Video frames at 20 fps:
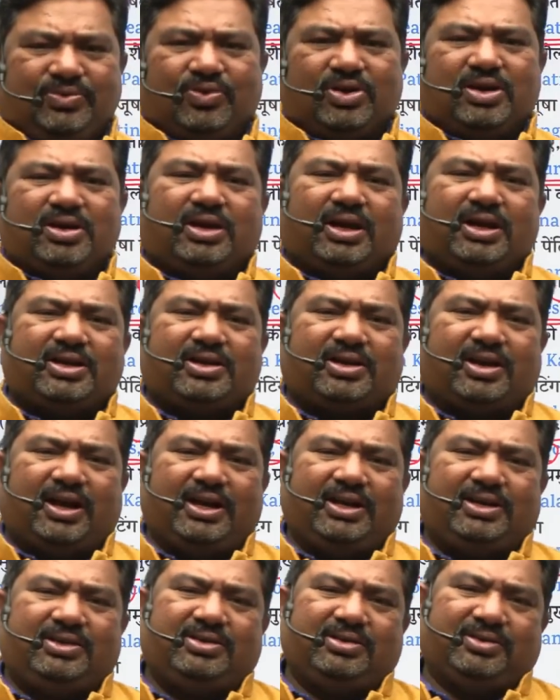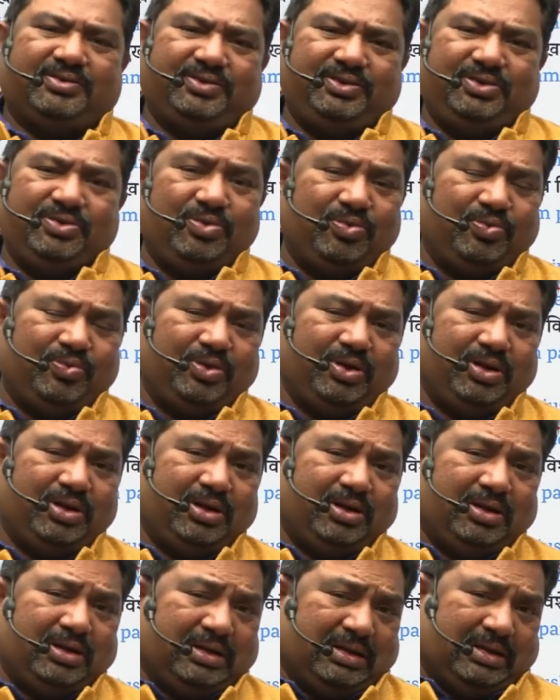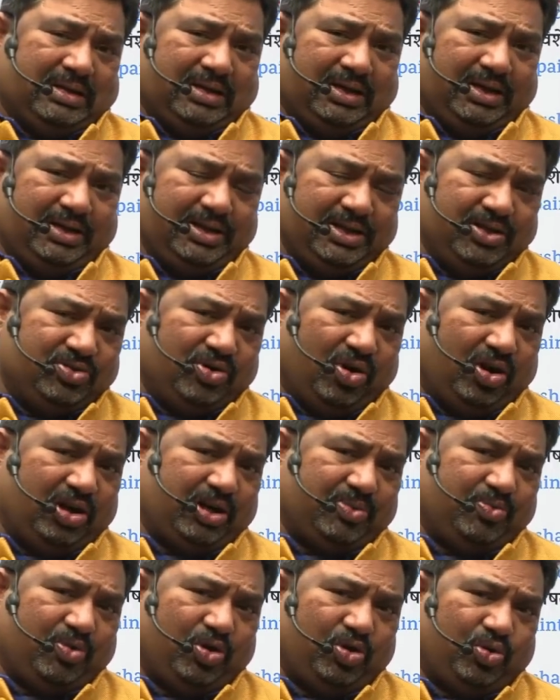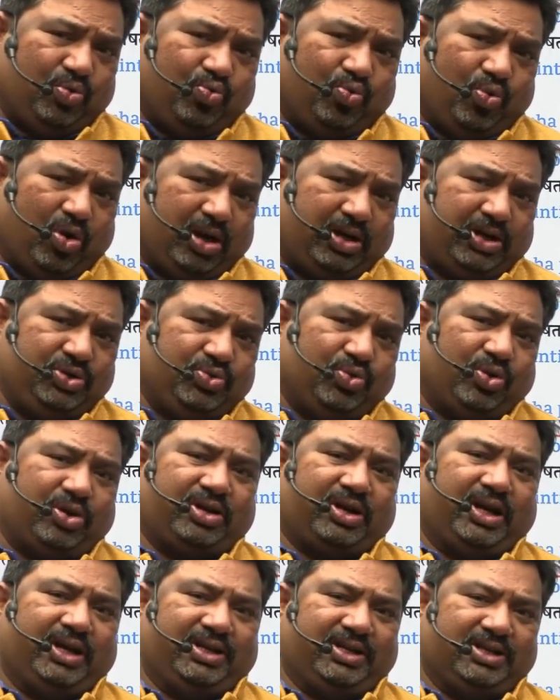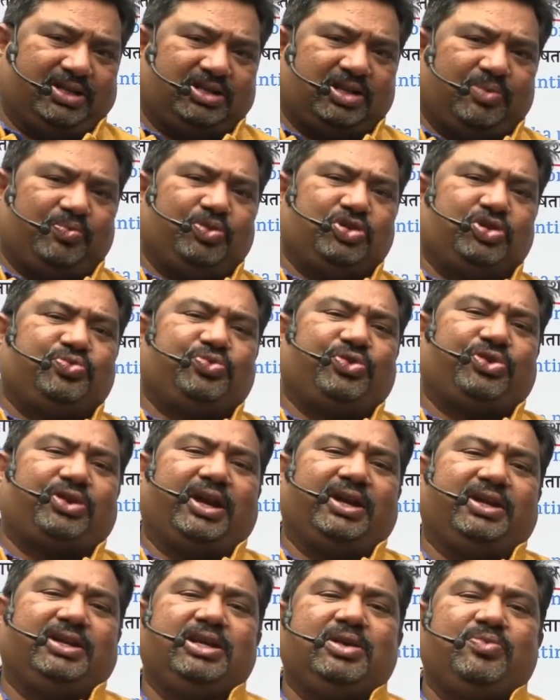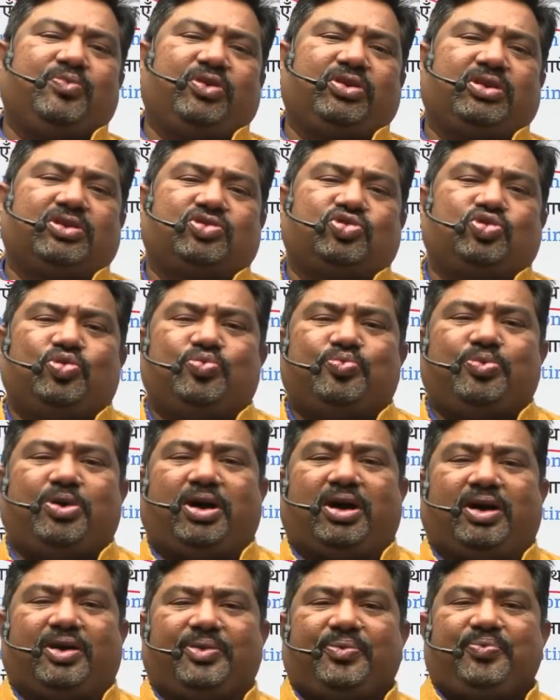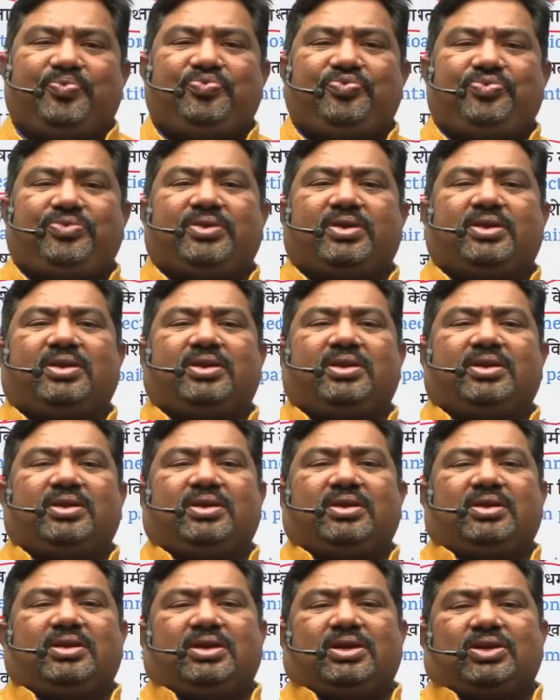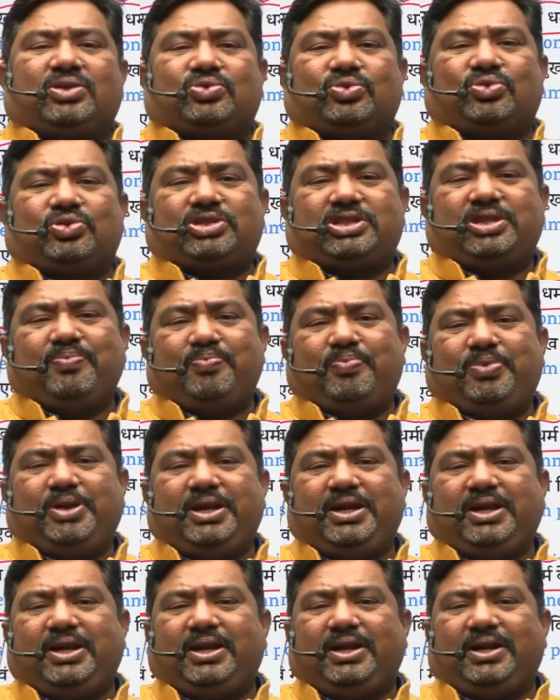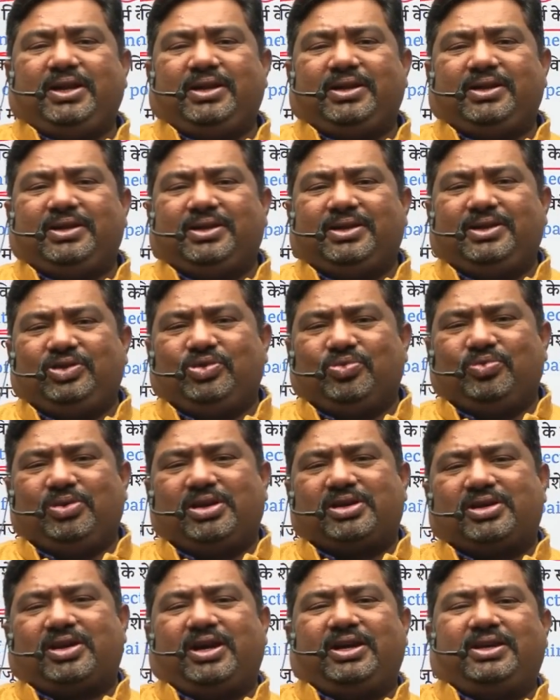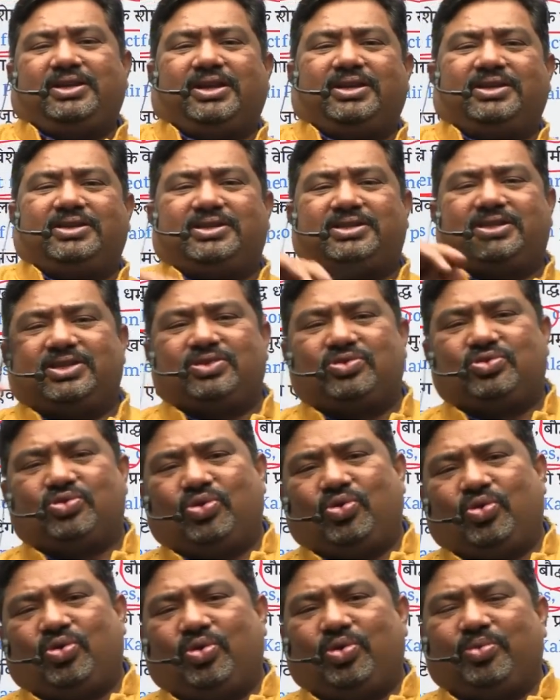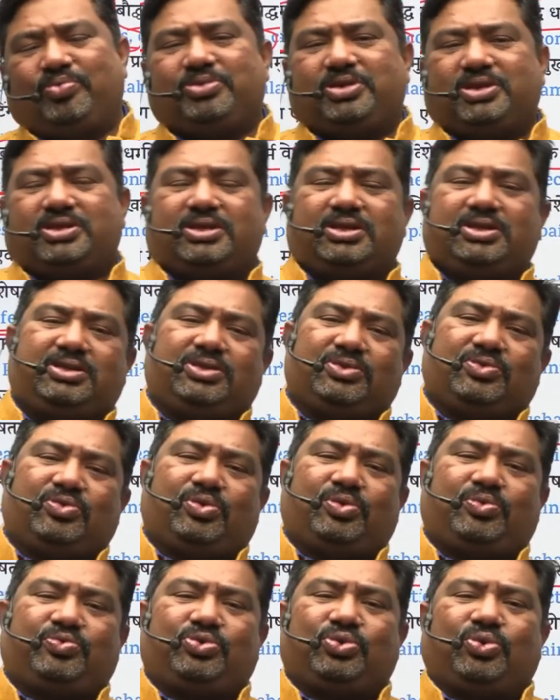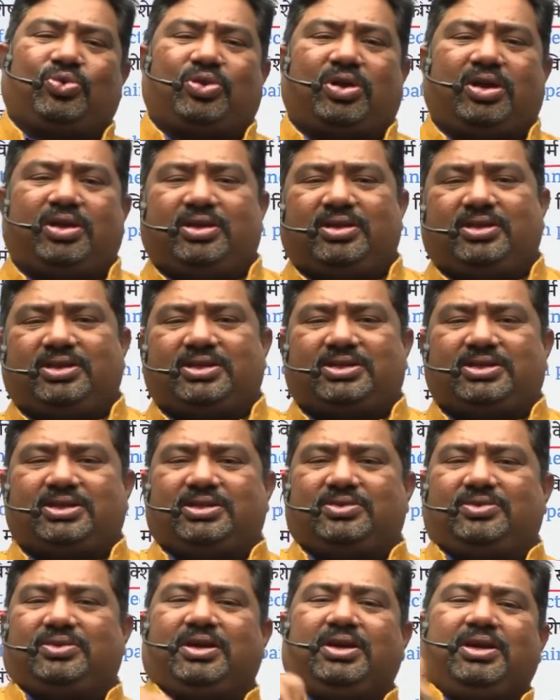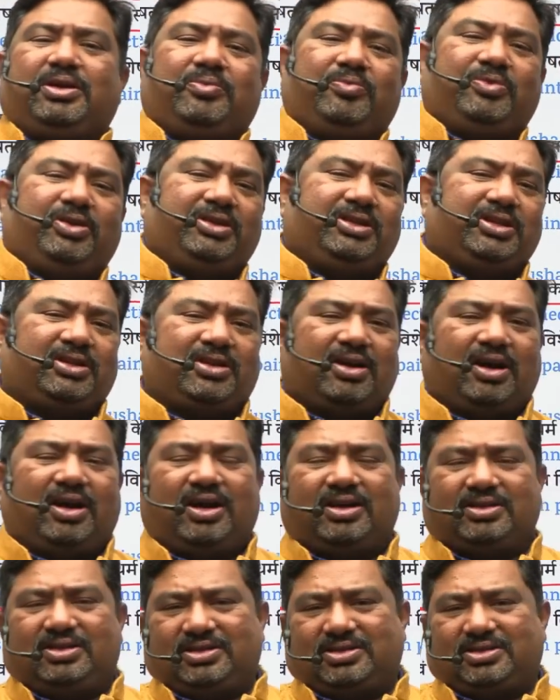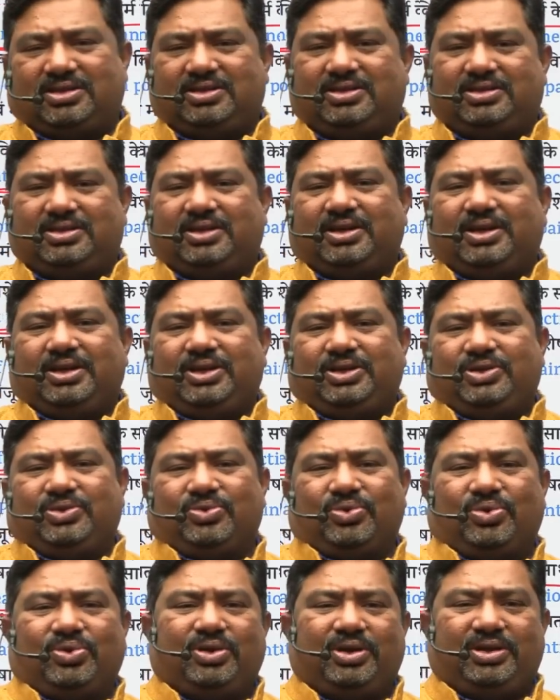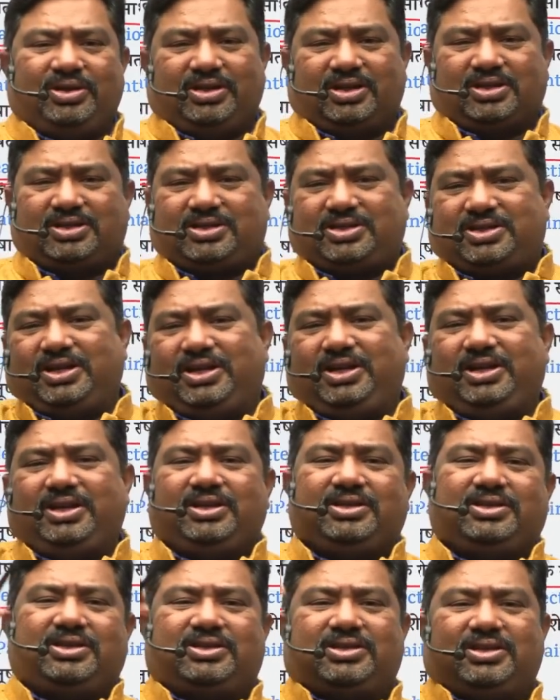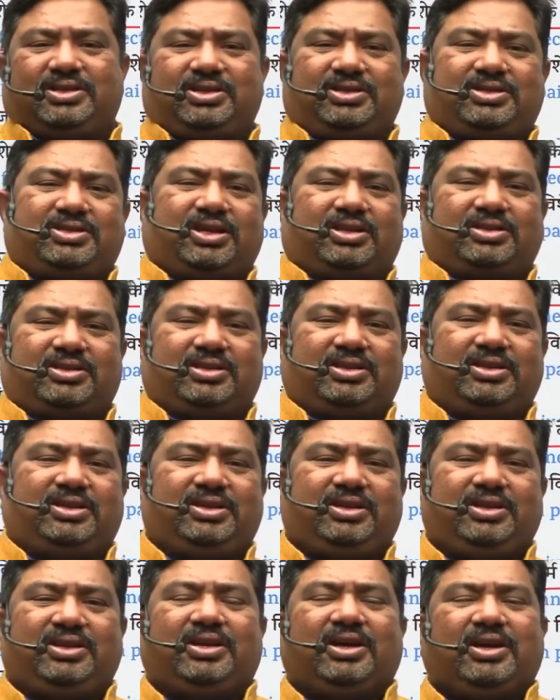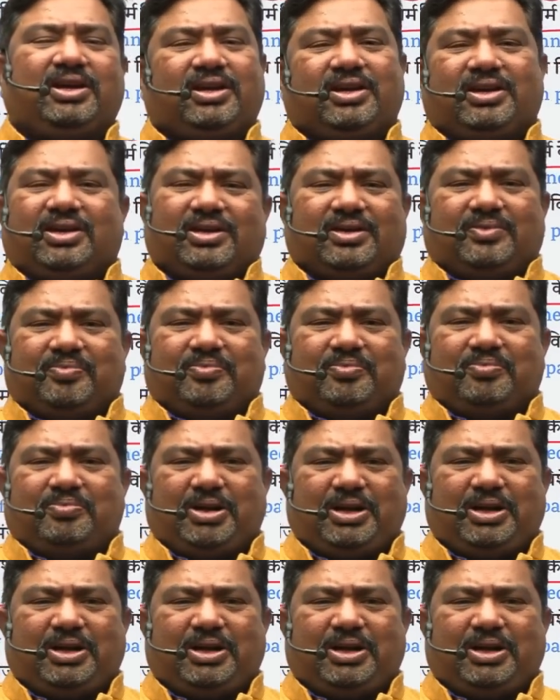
can write the, it is not about what you are writing. Suppose if you are writing about a stupa, so simply you will write that this is dome, this is, Toran, this is Vedika, this is, Yasti, this is Chhatri. But